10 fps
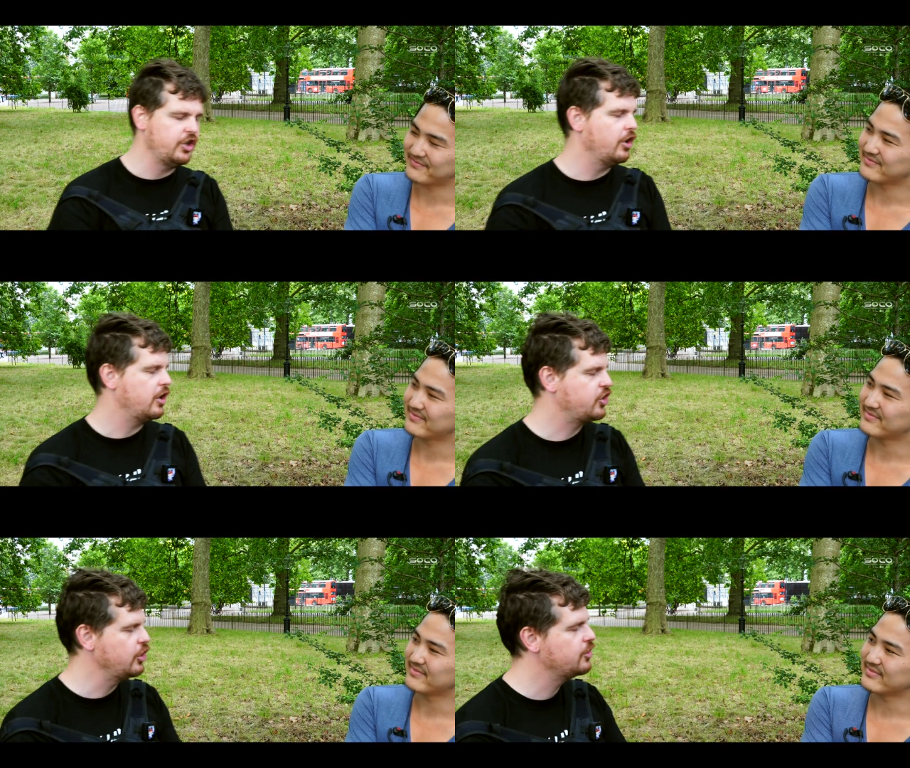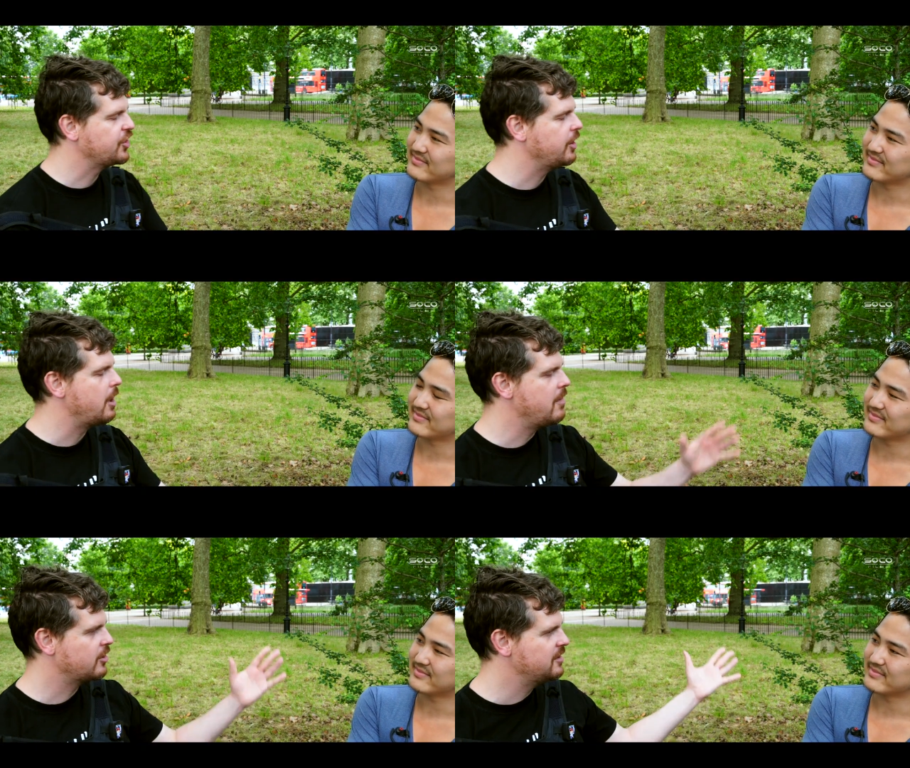Speaker 1: you to use in a
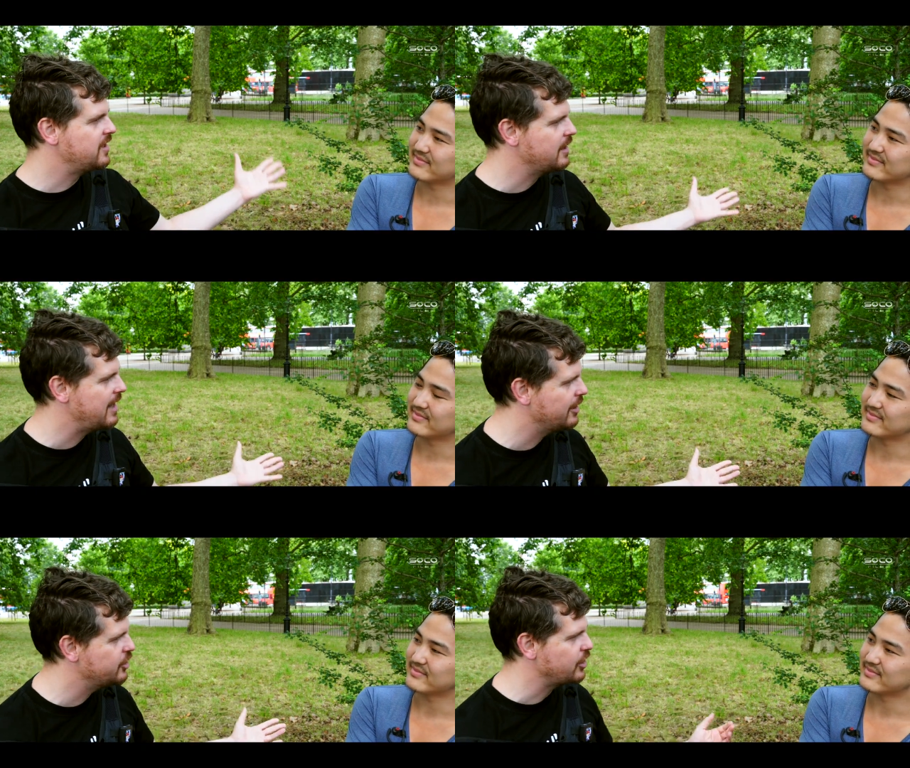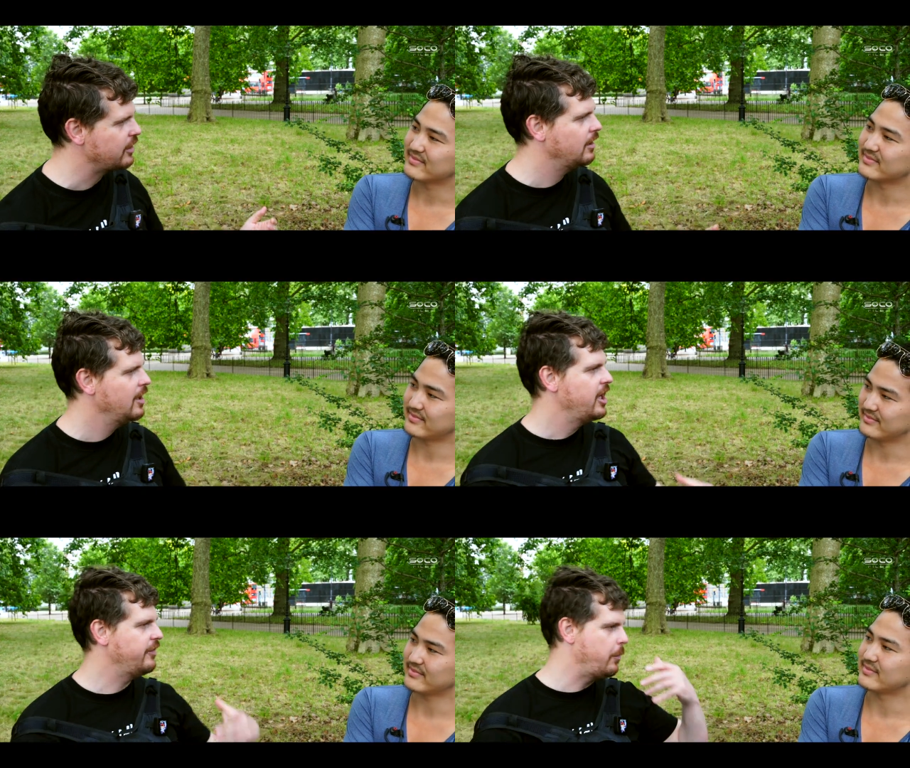modern day analogy,
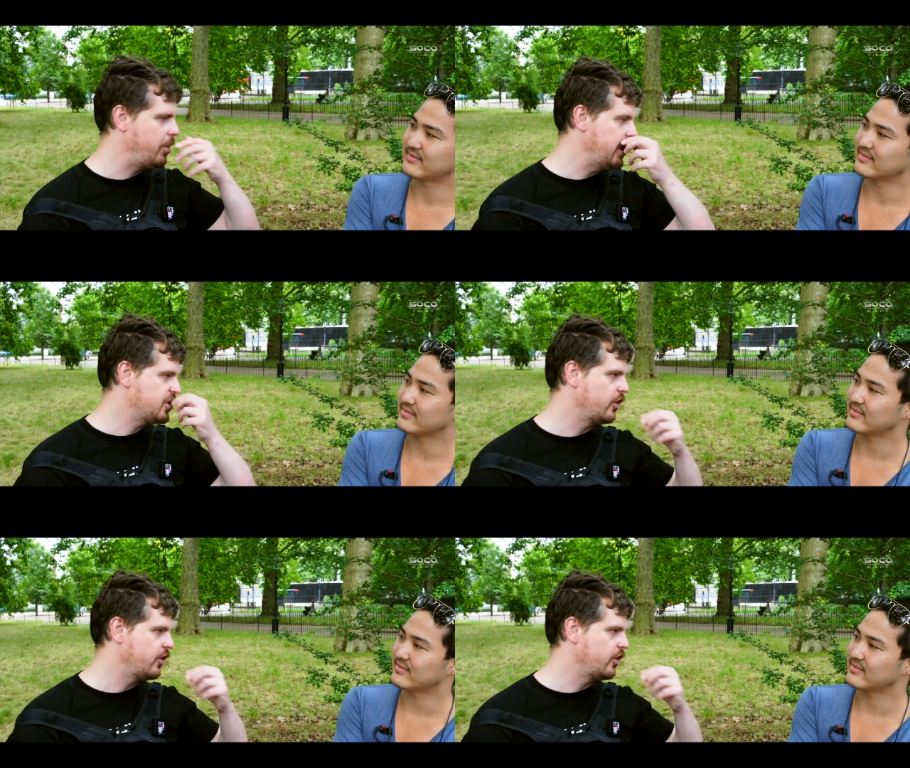if a police